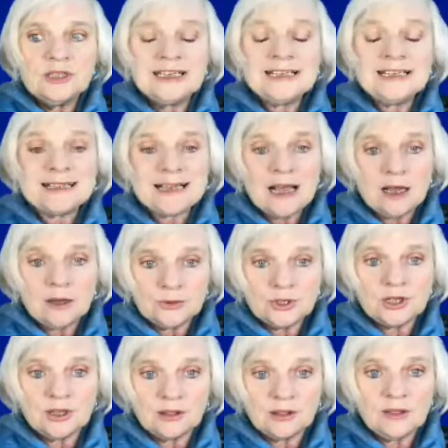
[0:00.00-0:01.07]

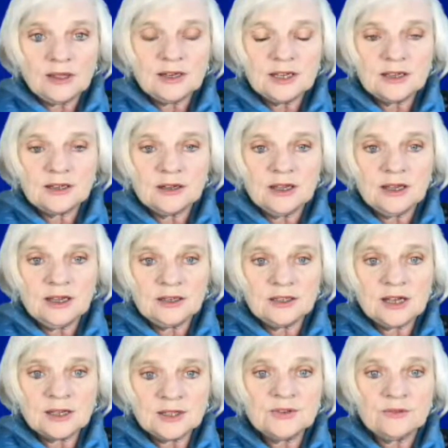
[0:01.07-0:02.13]
discounting that it
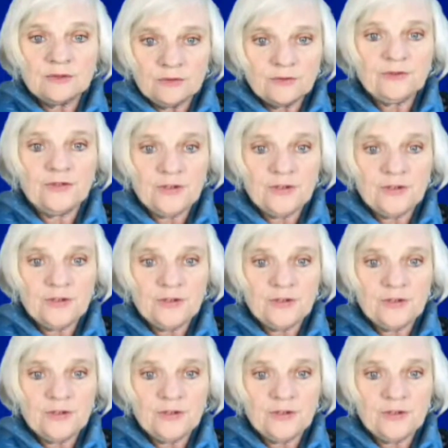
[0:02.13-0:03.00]
doesn't feel